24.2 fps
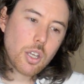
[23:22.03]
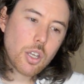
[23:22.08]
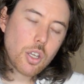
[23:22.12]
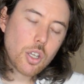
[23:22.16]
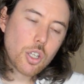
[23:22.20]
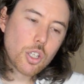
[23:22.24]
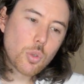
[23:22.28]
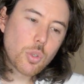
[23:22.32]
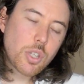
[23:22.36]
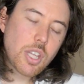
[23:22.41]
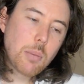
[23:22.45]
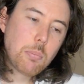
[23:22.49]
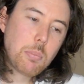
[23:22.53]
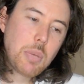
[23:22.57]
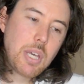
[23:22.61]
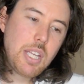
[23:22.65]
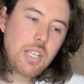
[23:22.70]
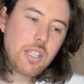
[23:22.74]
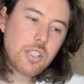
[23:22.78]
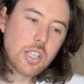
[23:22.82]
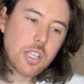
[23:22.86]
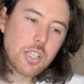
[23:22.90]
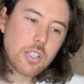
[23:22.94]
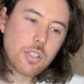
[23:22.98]
So what that
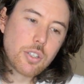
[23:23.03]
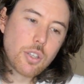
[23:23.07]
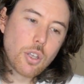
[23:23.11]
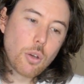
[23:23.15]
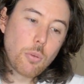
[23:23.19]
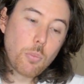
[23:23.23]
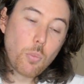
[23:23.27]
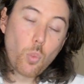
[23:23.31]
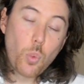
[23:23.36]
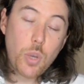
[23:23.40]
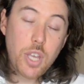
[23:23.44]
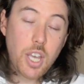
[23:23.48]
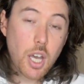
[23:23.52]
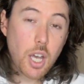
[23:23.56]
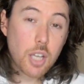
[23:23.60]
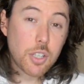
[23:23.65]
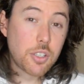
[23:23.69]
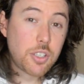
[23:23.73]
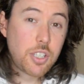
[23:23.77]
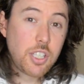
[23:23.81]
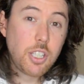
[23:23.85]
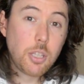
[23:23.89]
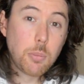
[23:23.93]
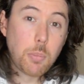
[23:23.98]
means is that we can't
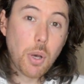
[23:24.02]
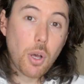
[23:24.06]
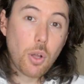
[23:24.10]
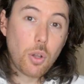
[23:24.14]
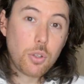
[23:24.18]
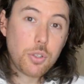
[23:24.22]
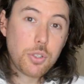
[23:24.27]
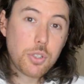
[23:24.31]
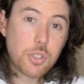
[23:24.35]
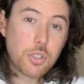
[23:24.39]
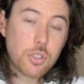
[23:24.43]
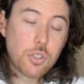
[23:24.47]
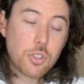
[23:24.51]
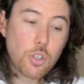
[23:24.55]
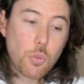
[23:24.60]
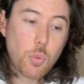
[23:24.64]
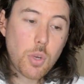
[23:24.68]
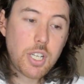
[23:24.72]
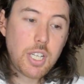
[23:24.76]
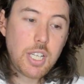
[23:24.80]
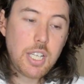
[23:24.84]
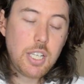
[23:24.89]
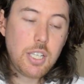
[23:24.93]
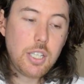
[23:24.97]
see the pulse. So
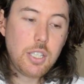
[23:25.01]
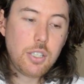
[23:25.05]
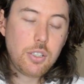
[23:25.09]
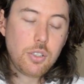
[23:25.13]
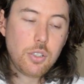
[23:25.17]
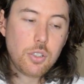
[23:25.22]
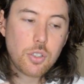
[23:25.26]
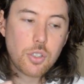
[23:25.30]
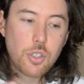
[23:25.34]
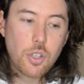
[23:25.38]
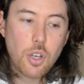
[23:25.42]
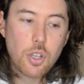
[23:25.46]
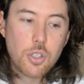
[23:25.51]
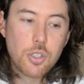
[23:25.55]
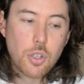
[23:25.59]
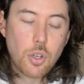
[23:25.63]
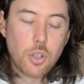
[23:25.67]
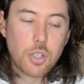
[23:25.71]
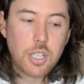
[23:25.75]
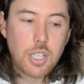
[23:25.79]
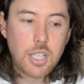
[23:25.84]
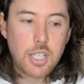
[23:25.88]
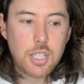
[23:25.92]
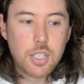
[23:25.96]
when he turns
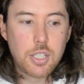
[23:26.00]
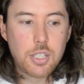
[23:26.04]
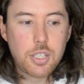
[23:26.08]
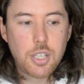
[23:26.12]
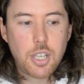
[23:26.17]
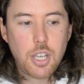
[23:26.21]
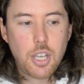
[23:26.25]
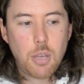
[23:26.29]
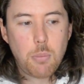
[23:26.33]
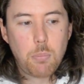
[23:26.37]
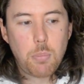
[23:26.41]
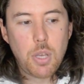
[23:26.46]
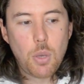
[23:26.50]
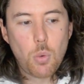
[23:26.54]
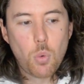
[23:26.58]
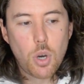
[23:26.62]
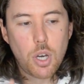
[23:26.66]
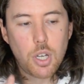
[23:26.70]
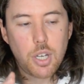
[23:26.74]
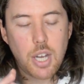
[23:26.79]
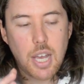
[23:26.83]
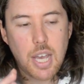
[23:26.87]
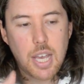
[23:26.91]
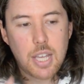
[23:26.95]
on his
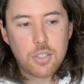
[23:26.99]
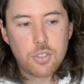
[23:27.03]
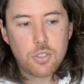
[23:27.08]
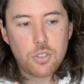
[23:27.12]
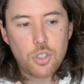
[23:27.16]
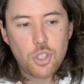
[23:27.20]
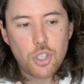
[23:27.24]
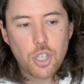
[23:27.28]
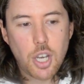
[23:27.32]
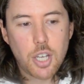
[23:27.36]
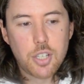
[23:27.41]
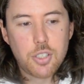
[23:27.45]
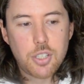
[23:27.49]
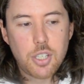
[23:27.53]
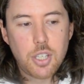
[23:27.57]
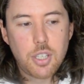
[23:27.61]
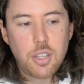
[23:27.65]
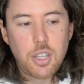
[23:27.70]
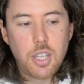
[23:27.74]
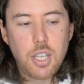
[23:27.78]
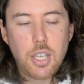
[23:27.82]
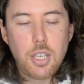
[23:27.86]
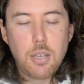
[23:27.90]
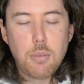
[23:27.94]
B1 and shines
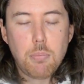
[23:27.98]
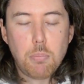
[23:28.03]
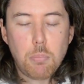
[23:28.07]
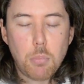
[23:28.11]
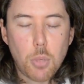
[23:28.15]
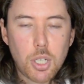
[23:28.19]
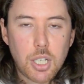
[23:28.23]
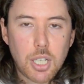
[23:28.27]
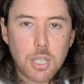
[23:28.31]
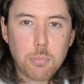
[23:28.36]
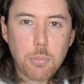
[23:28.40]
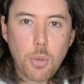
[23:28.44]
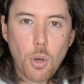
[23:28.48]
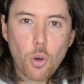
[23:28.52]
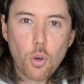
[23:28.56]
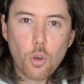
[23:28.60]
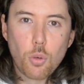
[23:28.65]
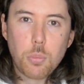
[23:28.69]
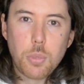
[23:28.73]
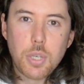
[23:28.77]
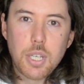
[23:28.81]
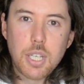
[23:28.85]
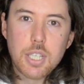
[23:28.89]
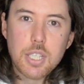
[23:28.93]
it, the modeling
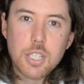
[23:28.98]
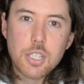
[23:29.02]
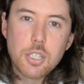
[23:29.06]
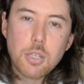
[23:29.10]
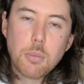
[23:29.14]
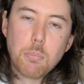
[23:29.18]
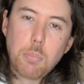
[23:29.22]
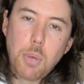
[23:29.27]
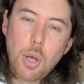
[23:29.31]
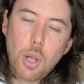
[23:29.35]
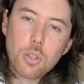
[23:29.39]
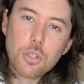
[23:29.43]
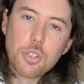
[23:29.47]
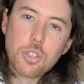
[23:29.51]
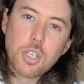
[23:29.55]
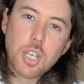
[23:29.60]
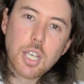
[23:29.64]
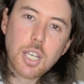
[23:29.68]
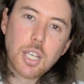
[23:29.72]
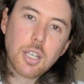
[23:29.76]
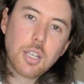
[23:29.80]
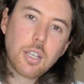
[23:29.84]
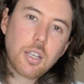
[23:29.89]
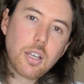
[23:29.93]
bulb is
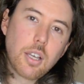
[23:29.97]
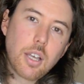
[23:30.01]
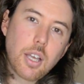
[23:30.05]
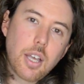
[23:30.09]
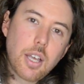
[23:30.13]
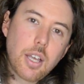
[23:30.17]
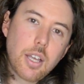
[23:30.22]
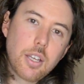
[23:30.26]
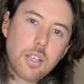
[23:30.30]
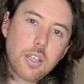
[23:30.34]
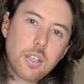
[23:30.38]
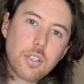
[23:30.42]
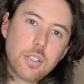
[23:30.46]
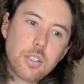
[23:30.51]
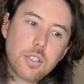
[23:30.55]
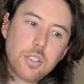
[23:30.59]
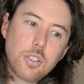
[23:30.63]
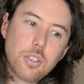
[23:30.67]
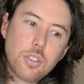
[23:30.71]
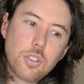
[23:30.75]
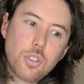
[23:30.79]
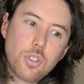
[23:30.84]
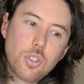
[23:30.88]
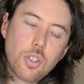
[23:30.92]
pulsing
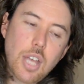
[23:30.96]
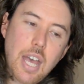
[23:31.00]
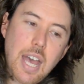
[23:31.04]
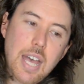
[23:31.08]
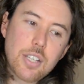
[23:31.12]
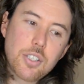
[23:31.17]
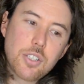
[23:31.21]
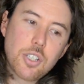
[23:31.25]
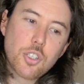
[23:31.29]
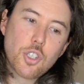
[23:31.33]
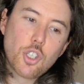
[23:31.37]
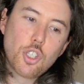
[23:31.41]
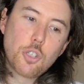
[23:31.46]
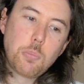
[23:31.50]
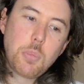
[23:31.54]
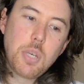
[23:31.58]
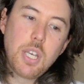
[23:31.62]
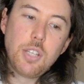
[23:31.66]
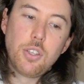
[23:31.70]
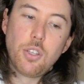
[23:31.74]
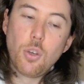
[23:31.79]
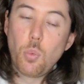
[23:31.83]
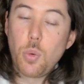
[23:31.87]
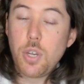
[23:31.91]
at such a
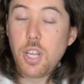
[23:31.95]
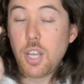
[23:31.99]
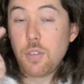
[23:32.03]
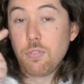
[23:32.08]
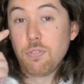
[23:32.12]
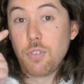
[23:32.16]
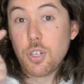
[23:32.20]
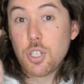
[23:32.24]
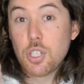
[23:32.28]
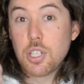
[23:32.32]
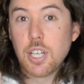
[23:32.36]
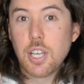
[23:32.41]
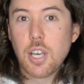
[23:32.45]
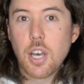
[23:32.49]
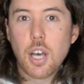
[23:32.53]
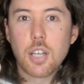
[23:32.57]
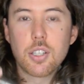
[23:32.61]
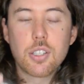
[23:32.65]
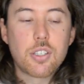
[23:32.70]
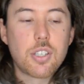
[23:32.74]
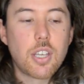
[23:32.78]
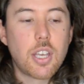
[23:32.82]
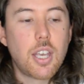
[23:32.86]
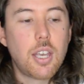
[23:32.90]
speed that we visually
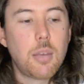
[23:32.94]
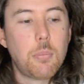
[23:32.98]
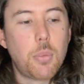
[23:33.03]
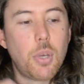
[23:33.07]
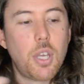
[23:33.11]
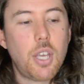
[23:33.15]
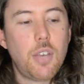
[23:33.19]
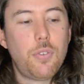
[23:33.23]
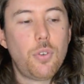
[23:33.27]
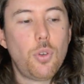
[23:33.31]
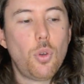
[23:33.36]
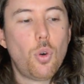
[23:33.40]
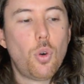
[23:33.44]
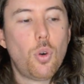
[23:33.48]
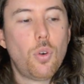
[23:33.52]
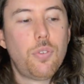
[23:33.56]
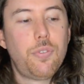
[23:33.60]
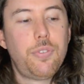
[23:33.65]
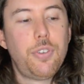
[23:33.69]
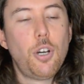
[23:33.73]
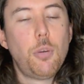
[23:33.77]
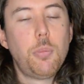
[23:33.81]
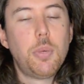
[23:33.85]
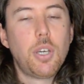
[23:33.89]
can't see it. But if you're
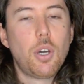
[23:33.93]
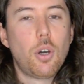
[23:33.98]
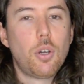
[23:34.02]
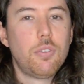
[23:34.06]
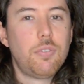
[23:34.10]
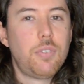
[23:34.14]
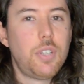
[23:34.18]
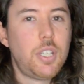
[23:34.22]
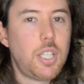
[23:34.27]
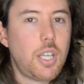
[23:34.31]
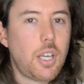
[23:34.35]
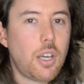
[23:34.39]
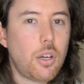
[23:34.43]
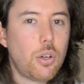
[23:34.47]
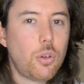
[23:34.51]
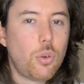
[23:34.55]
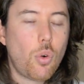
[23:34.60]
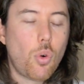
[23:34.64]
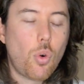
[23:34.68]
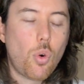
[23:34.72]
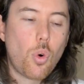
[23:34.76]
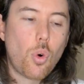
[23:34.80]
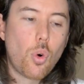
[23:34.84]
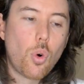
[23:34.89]
filming on video
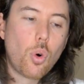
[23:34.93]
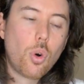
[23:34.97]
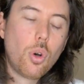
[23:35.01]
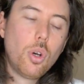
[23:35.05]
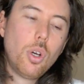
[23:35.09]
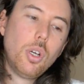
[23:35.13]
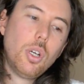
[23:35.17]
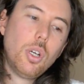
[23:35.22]
or